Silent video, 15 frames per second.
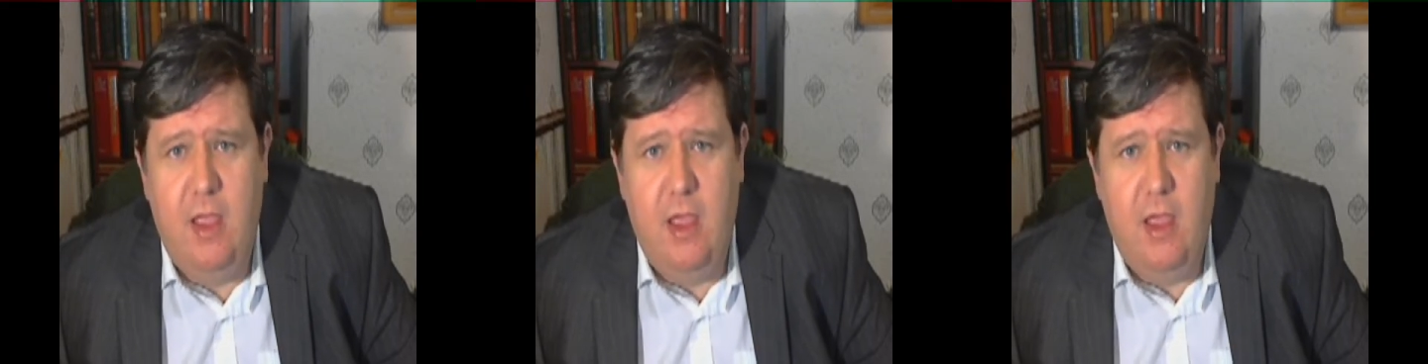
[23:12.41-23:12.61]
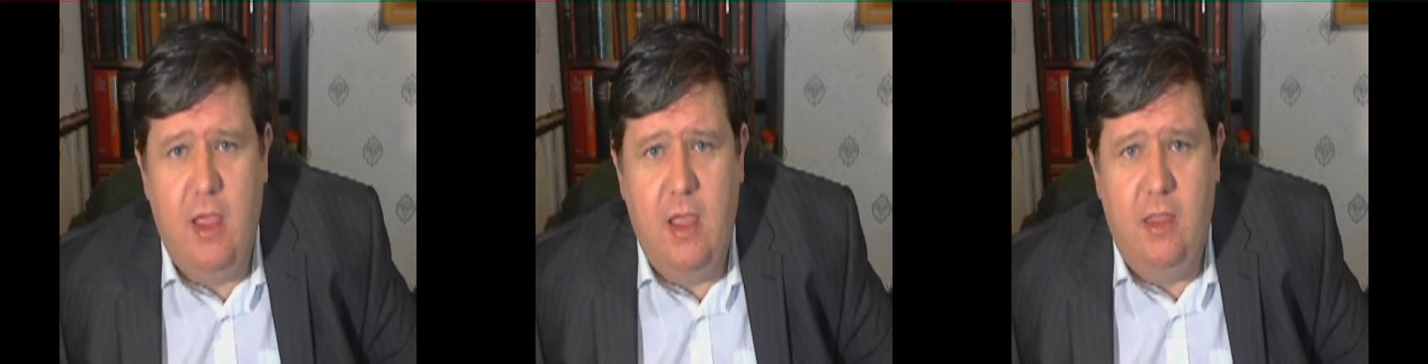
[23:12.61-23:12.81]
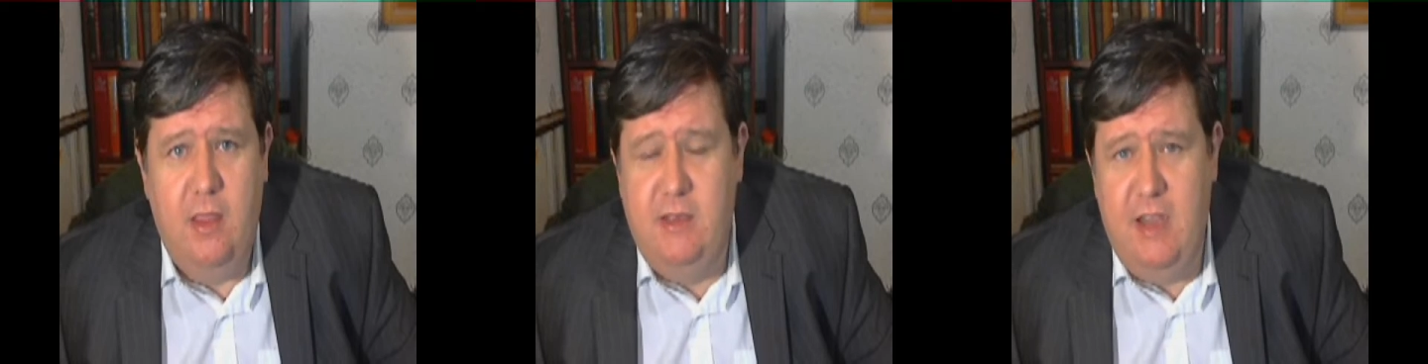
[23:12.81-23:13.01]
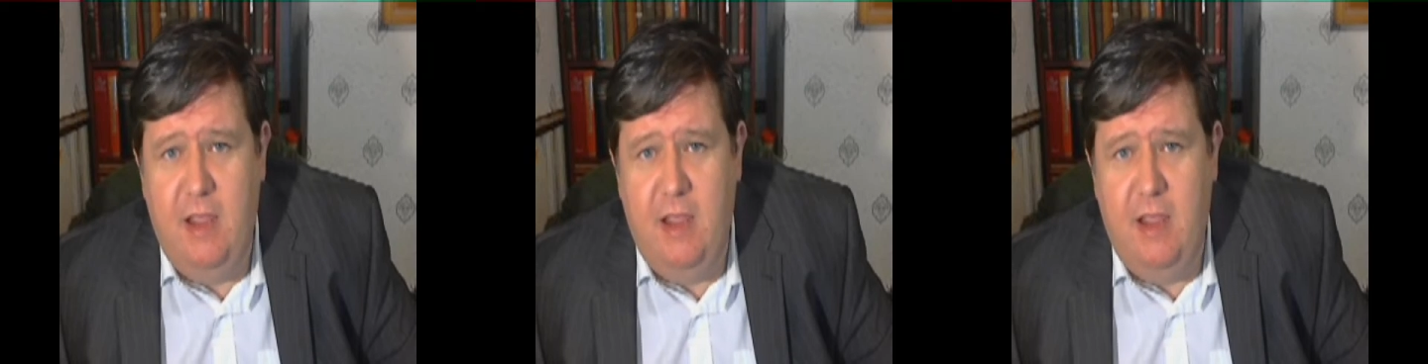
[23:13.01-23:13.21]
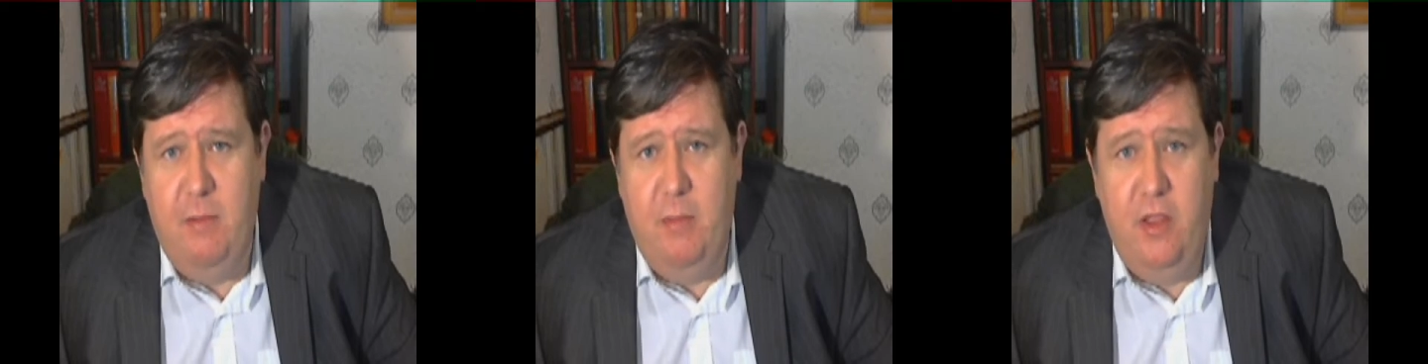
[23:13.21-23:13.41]
the statement
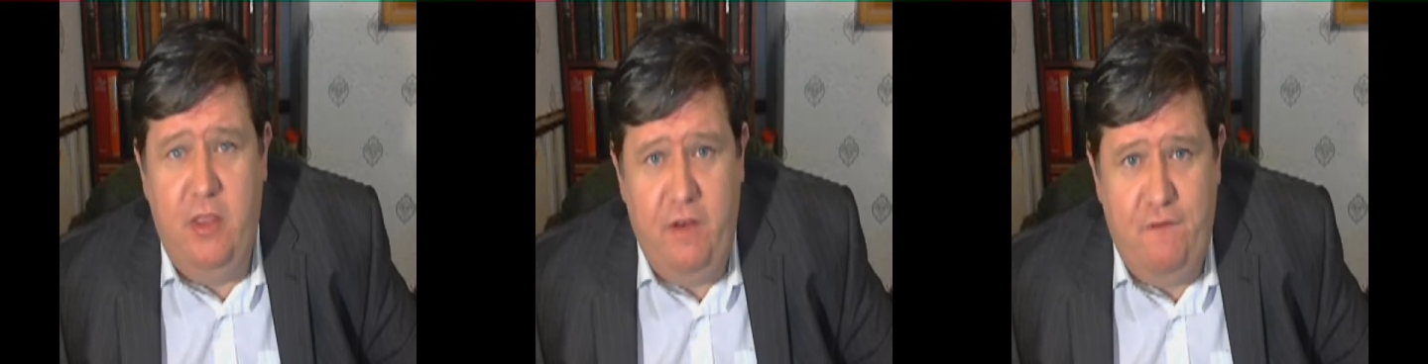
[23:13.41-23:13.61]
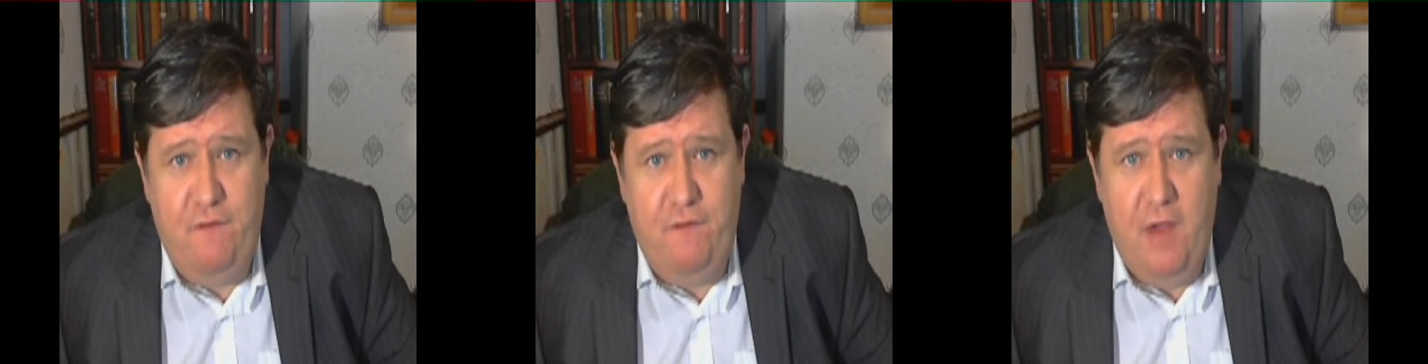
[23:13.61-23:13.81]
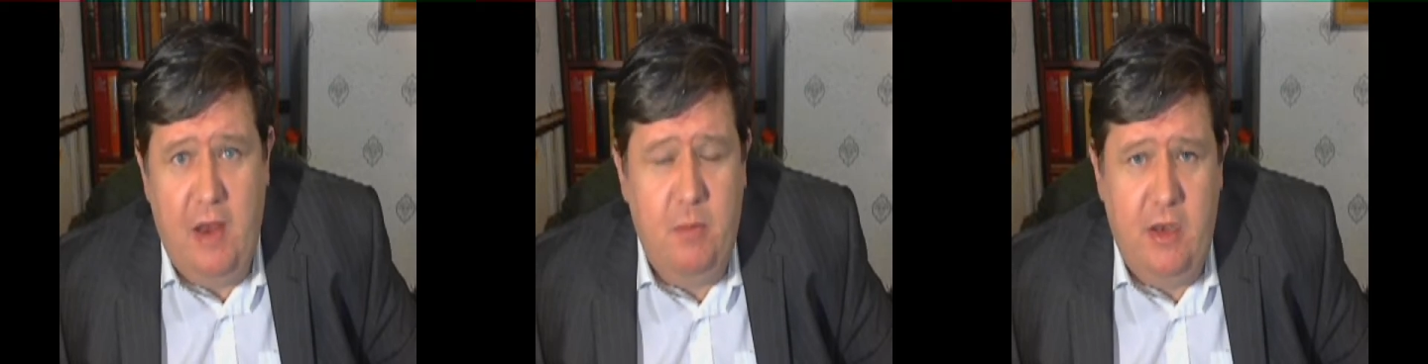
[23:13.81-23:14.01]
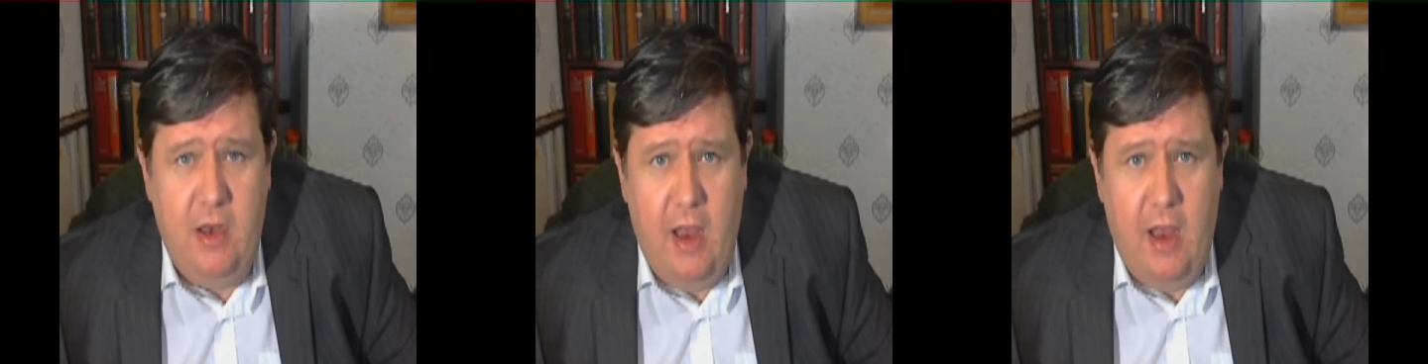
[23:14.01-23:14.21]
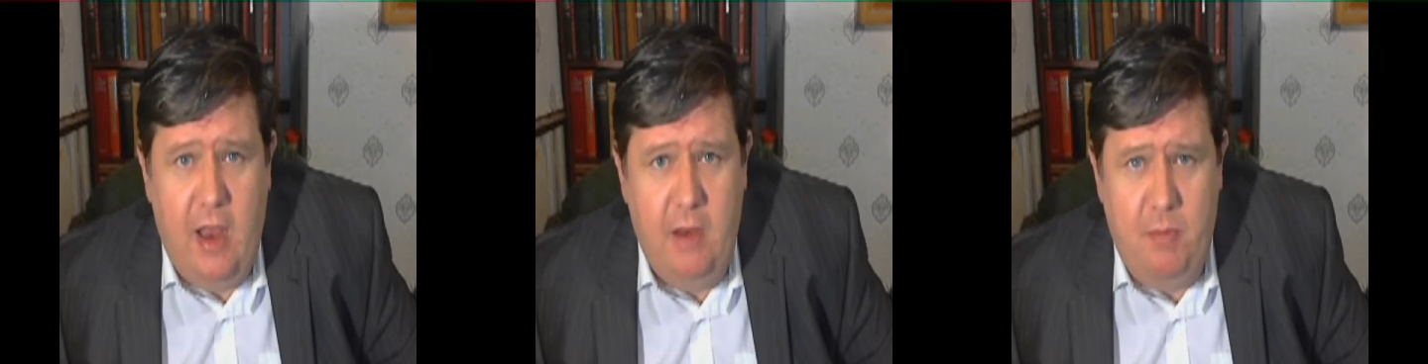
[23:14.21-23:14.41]
of the defendant
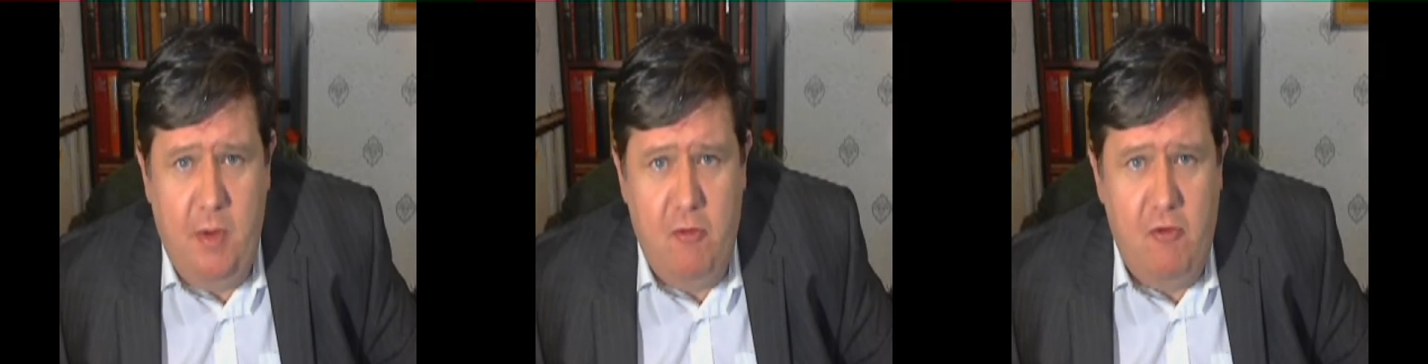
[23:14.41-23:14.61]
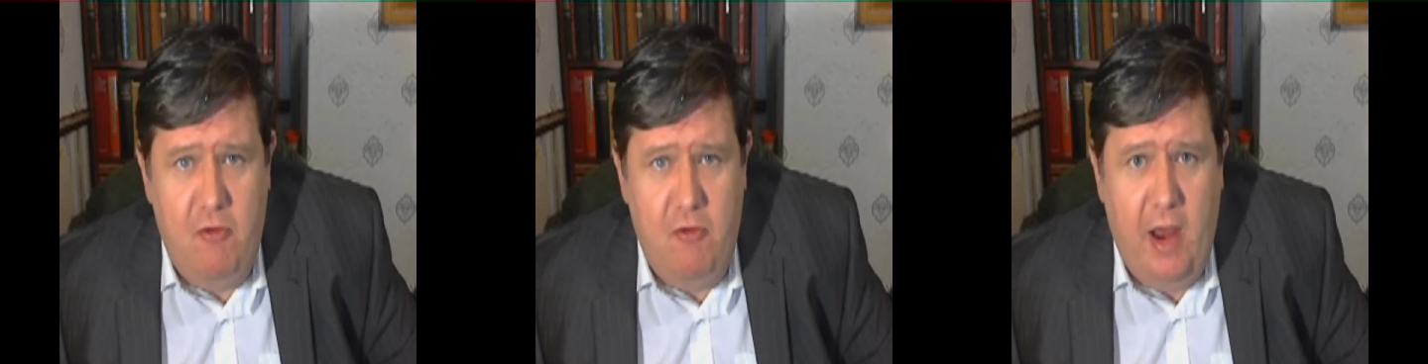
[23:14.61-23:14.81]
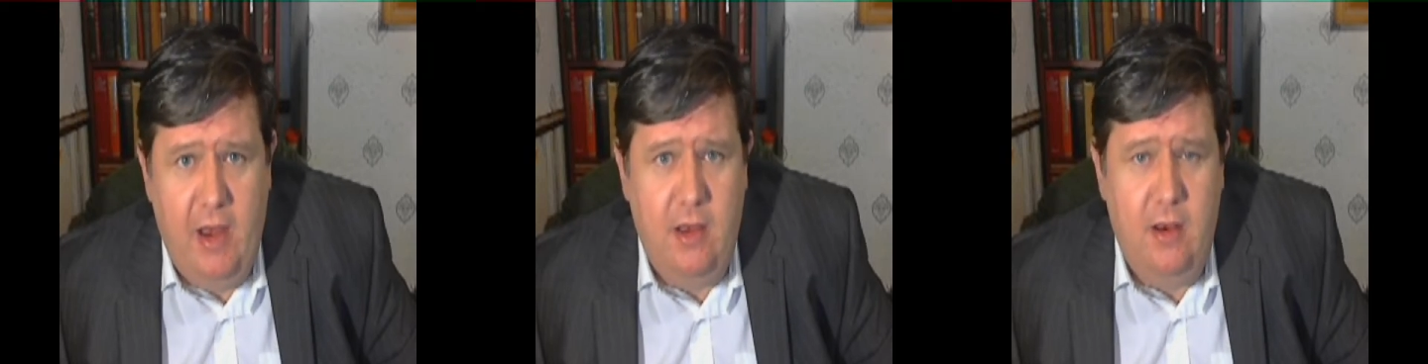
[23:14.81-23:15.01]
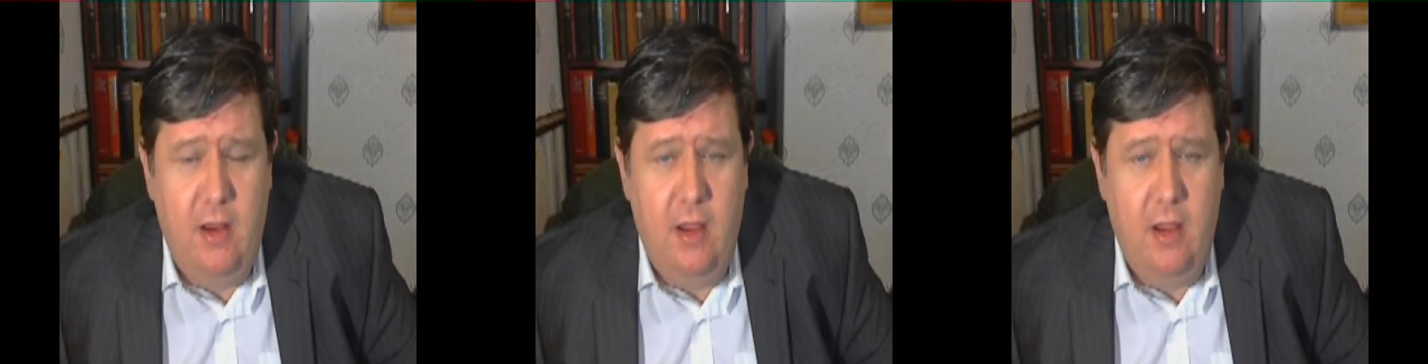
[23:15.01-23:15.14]
had been written,